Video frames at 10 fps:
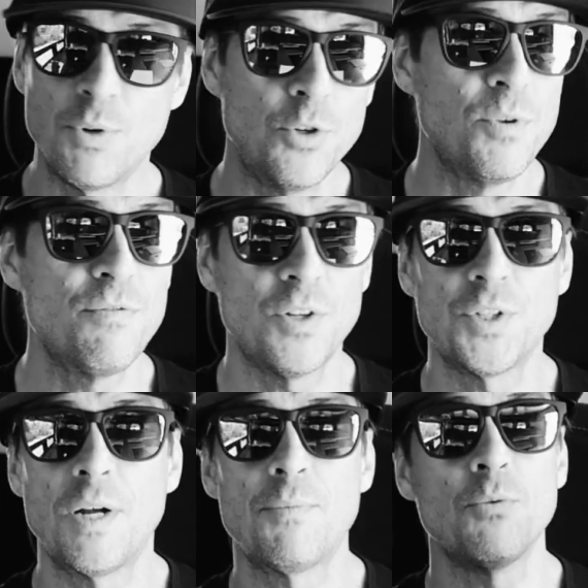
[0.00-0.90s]
boom, you
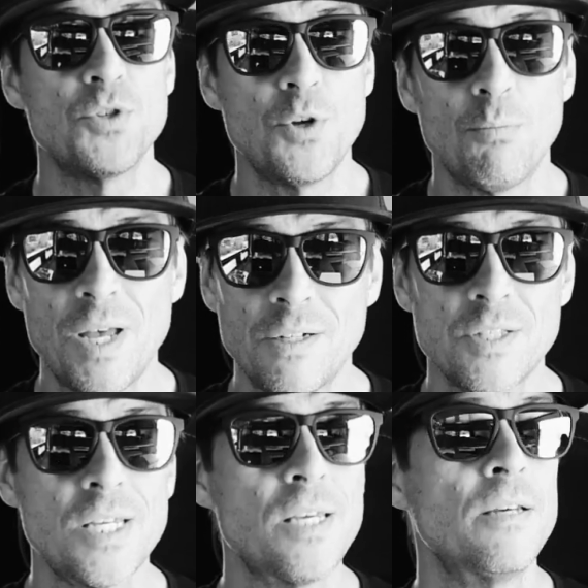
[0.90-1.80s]
filled it up. There was no
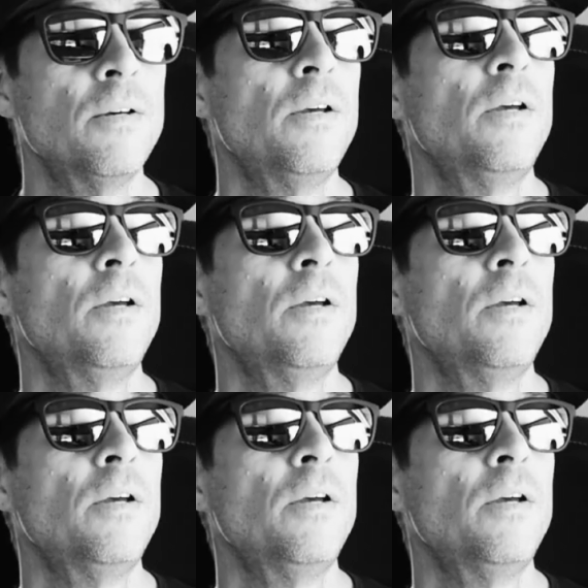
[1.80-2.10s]
penalty.